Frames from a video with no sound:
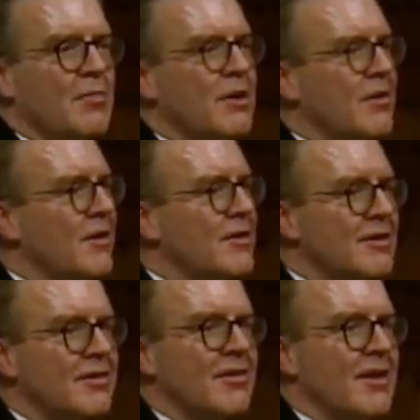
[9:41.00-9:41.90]
out because I
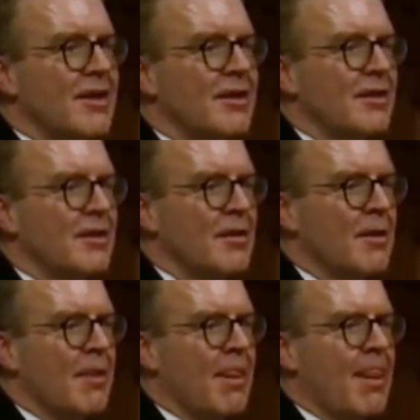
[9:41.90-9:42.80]
just think
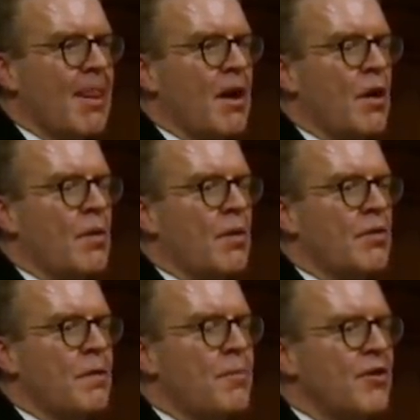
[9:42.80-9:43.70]

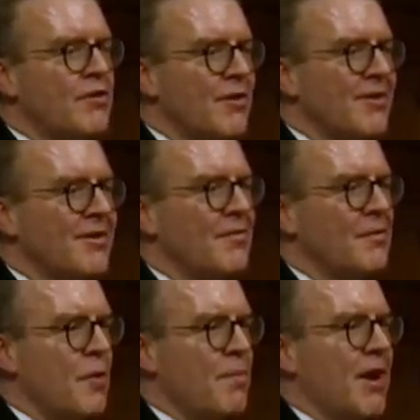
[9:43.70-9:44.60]
the productive
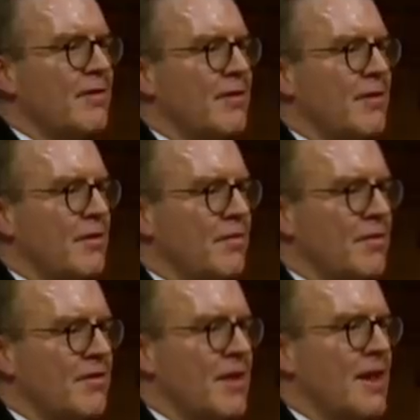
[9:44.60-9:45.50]
capacity of
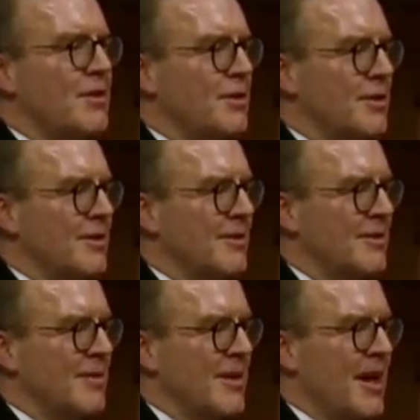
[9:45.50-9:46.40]
this nation,
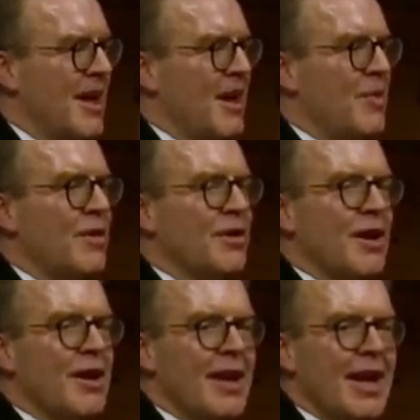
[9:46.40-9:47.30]
the
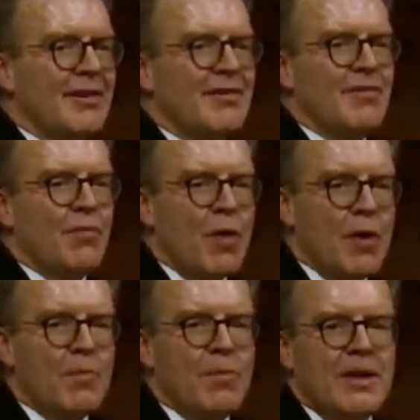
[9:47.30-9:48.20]
collective
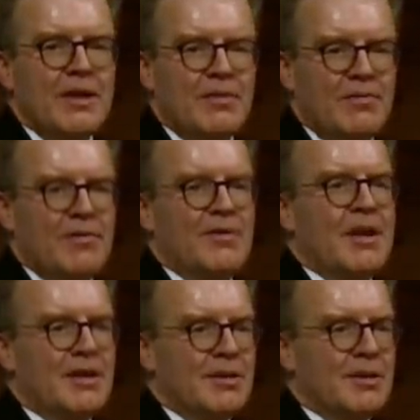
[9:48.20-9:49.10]
well being of this
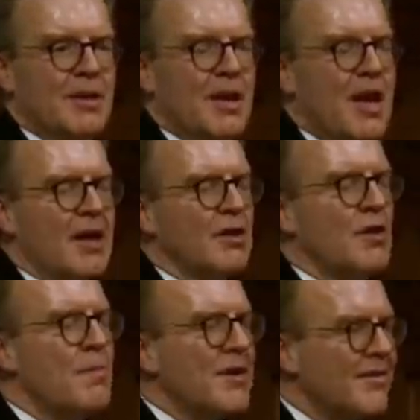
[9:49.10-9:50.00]
nation,
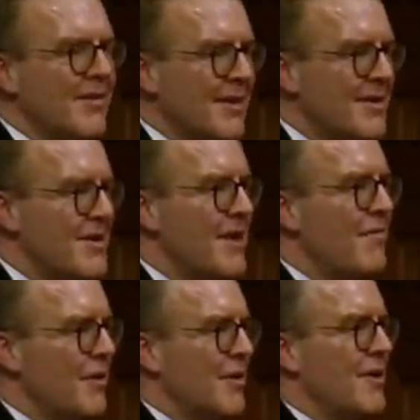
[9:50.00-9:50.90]
could be
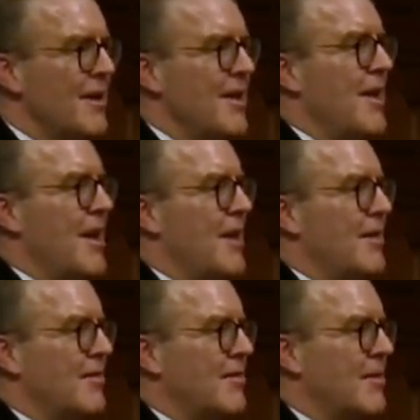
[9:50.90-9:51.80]
significantly
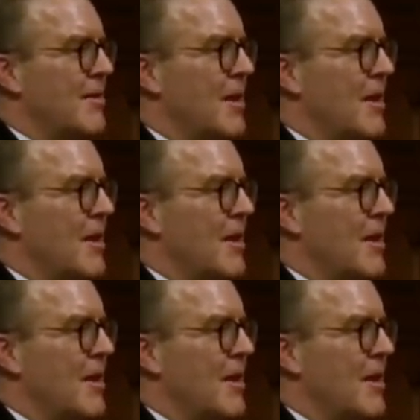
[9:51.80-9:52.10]
enhanced